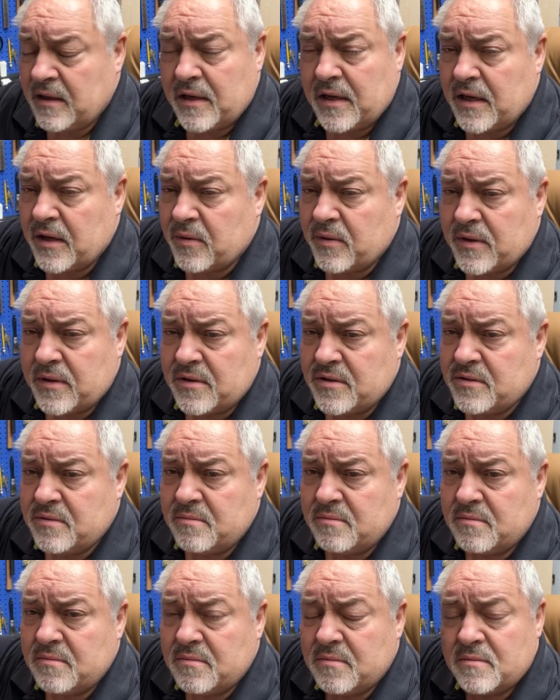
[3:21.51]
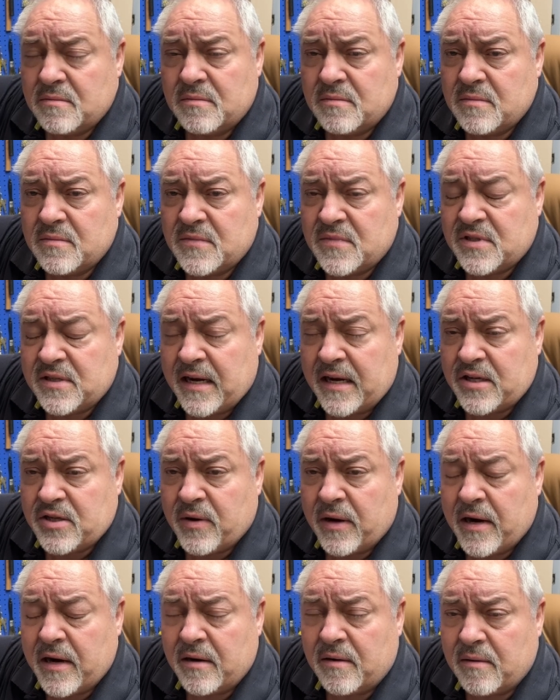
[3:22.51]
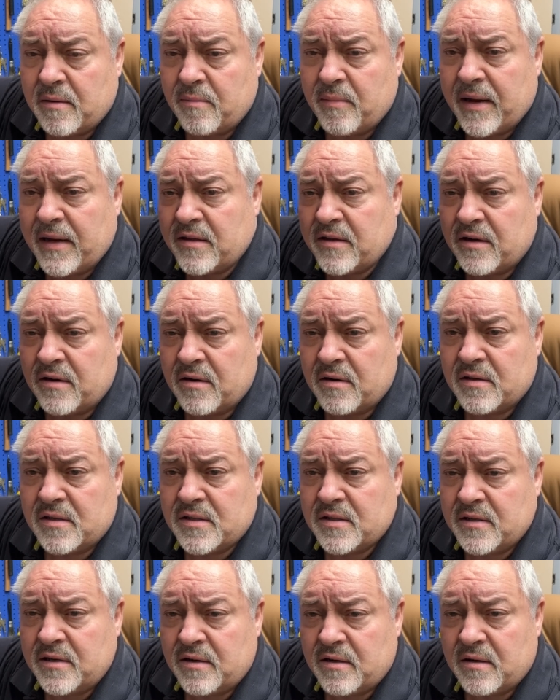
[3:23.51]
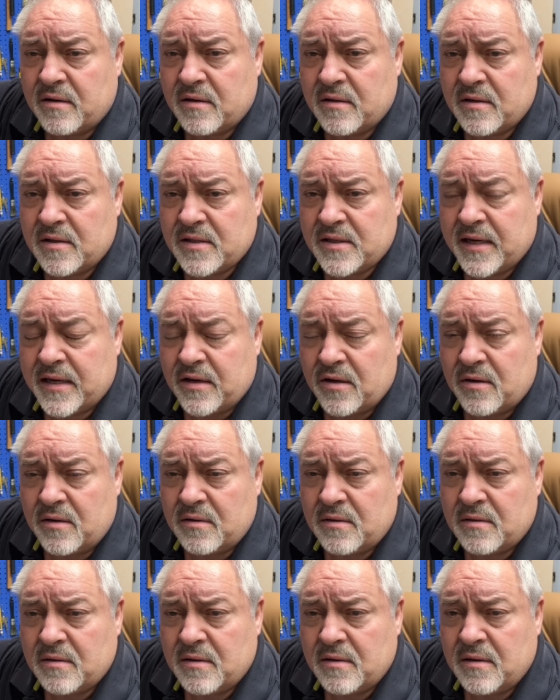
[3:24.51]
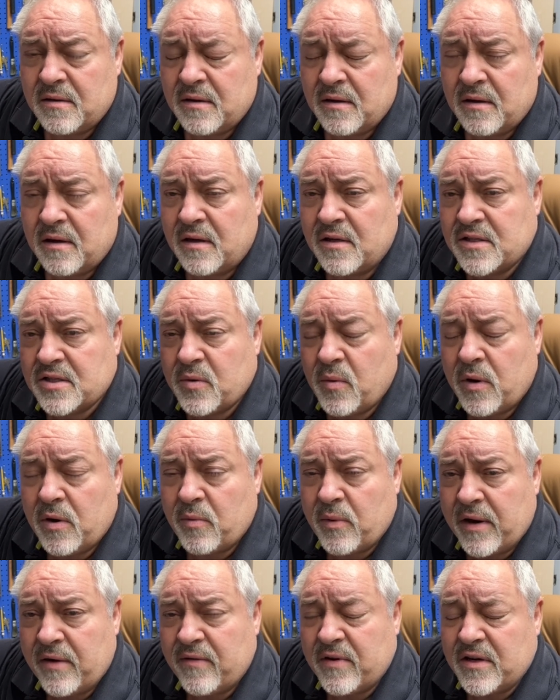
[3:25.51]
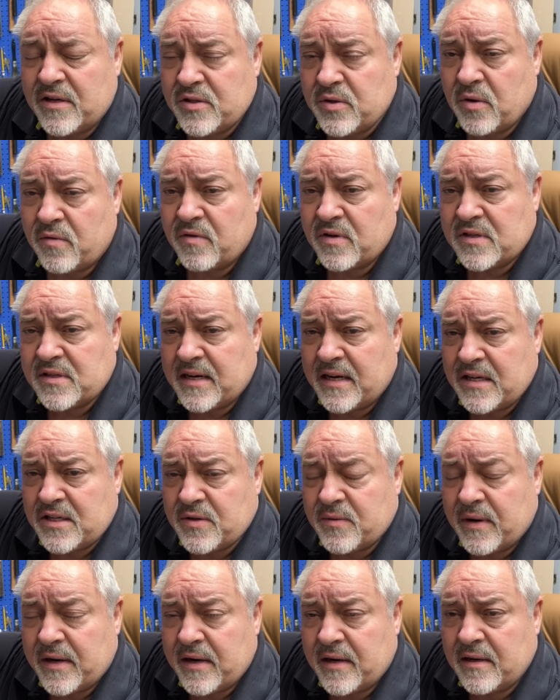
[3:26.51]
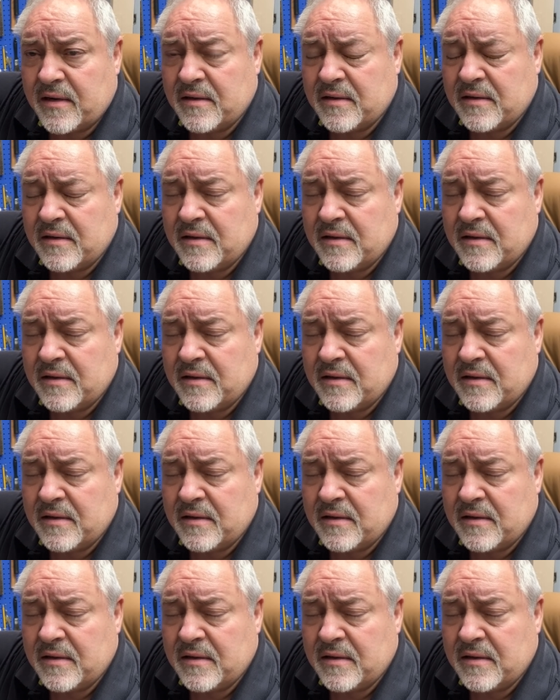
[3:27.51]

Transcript: it would saturate it and make your, your signal a square wave because you oversaturated it